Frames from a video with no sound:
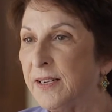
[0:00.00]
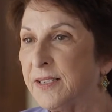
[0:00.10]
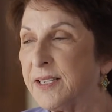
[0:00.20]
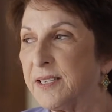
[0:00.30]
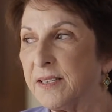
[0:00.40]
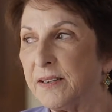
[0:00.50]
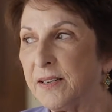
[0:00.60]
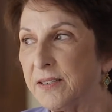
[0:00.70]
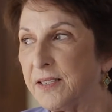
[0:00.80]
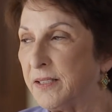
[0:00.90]
it's
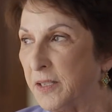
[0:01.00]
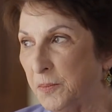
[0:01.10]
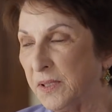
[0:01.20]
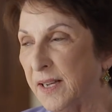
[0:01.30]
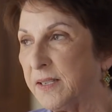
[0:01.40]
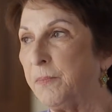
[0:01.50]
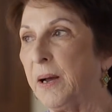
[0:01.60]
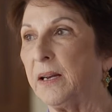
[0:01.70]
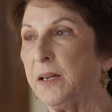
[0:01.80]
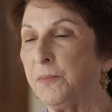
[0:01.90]
a little bit like a
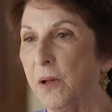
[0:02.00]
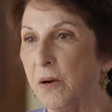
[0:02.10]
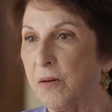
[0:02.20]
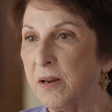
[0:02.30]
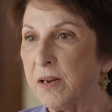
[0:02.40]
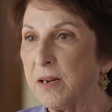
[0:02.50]
body blow.